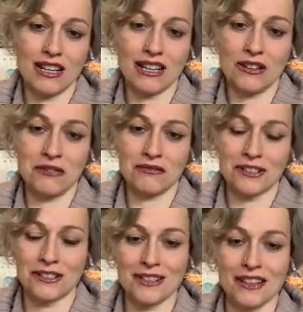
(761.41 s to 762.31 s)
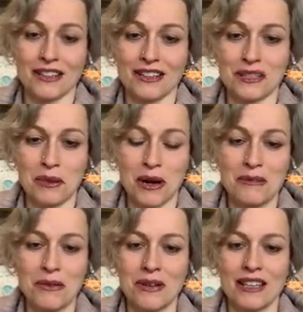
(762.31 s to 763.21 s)
Can you just
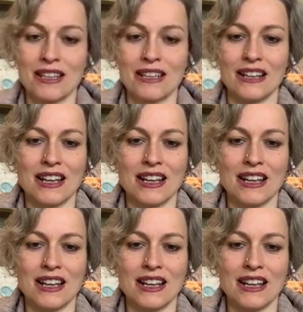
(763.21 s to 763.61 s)
experiment with it?